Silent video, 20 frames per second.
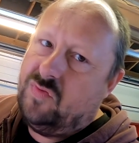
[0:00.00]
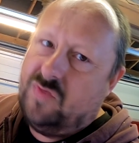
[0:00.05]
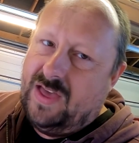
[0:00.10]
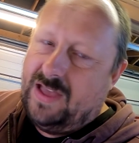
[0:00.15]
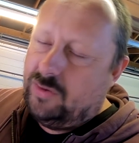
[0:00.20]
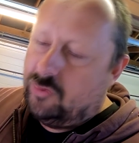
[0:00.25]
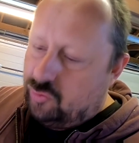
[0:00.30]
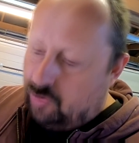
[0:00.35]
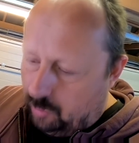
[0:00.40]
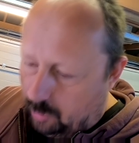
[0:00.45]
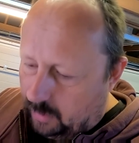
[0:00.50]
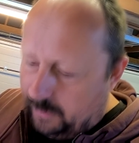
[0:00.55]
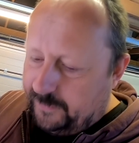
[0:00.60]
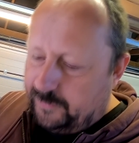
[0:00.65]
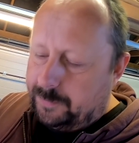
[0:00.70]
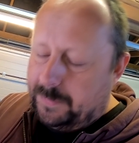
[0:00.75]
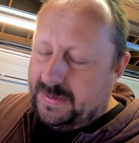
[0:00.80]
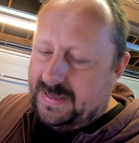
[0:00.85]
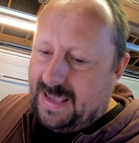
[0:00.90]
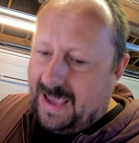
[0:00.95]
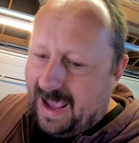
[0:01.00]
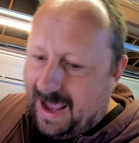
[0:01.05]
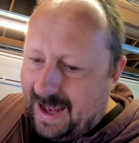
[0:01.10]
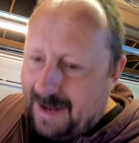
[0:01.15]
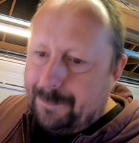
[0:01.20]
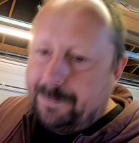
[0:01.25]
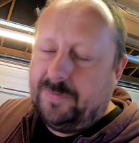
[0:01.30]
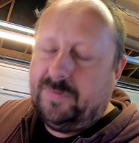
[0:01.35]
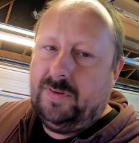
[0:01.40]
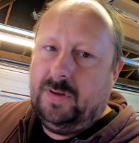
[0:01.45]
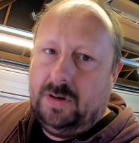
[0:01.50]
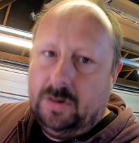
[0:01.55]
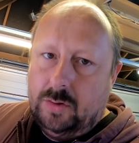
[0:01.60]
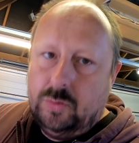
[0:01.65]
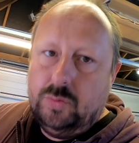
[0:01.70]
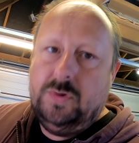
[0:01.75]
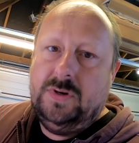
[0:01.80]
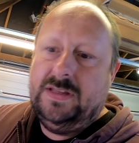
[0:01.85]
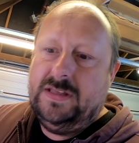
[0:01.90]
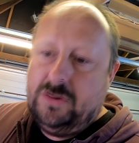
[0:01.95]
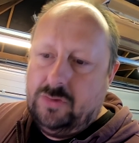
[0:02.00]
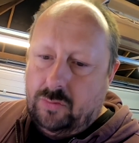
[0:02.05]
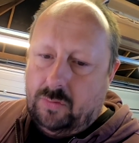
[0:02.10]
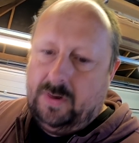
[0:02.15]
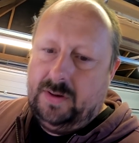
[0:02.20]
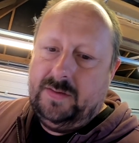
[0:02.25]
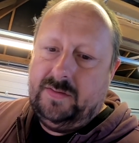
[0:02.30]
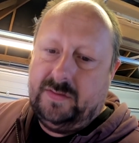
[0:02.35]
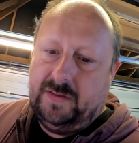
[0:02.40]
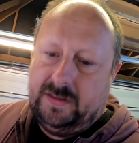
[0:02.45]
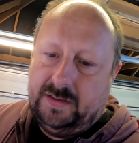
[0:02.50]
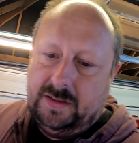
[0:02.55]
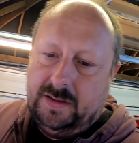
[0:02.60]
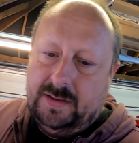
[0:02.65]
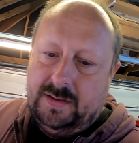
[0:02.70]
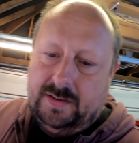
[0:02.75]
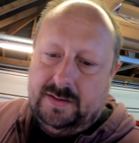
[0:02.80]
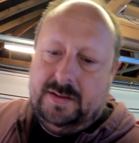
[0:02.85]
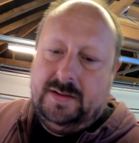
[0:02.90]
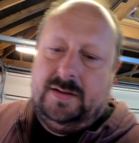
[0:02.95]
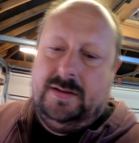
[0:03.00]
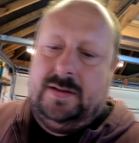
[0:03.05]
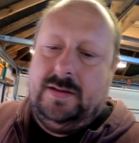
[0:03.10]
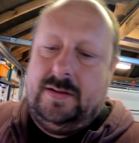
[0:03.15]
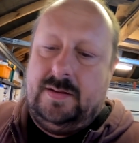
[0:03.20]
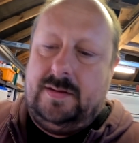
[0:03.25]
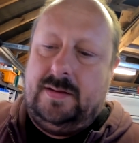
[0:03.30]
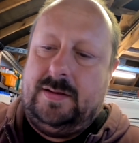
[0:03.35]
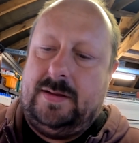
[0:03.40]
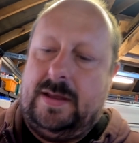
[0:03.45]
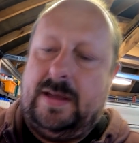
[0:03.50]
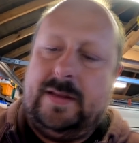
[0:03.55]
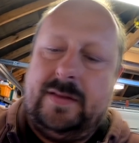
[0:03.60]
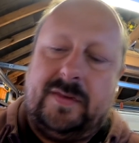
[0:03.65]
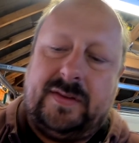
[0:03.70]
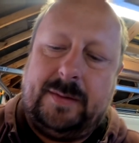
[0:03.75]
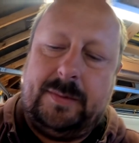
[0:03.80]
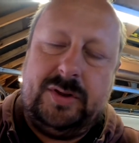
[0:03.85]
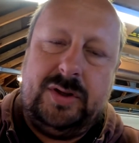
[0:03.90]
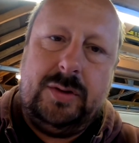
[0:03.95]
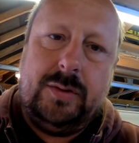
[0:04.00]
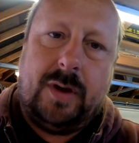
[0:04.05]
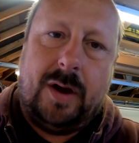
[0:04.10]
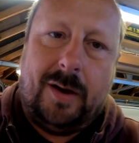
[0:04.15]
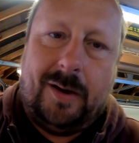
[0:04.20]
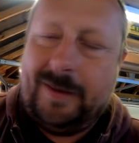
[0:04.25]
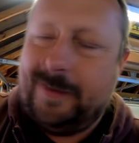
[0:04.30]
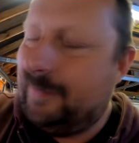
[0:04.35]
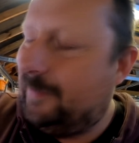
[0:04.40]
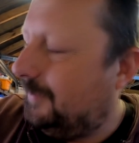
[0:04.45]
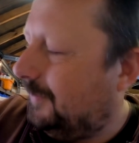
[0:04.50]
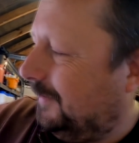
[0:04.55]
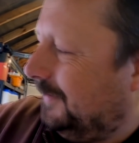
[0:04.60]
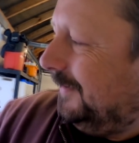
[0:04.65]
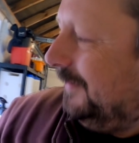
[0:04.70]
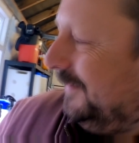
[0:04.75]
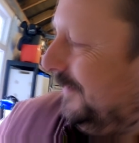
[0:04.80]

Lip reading: that drives me absolutely crazy. And so you guys,